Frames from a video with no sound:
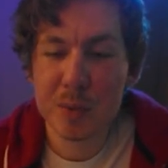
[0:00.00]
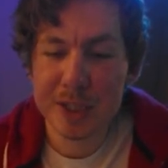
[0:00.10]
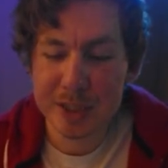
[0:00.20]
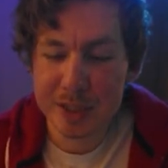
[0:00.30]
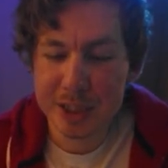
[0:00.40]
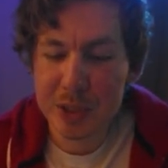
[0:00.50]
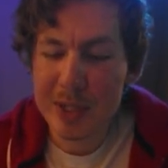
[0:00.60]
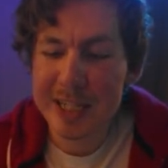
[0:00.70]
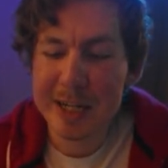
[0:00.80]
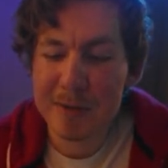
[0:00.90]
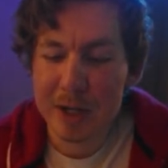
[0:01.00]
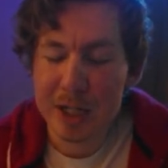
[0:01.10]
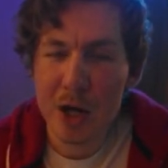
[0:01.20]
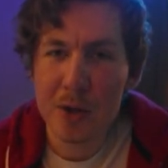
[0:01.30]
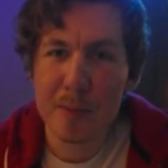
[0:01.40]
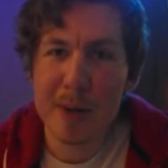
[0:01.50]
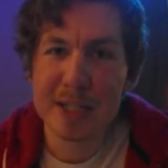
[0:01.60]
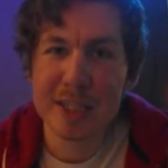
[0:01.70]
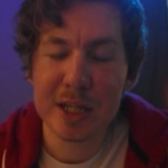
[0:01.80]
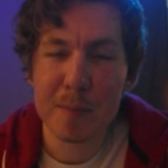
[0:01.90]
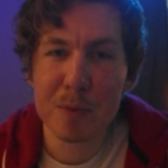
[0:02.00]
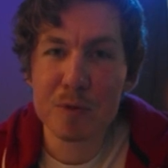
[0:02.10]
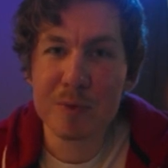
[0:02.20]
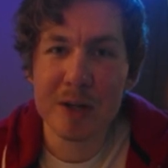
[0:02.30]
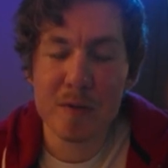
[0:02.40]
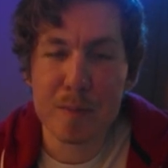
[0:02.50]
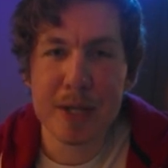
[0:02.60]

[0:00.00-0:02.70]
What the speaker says: which it generates a different color based on the movement of the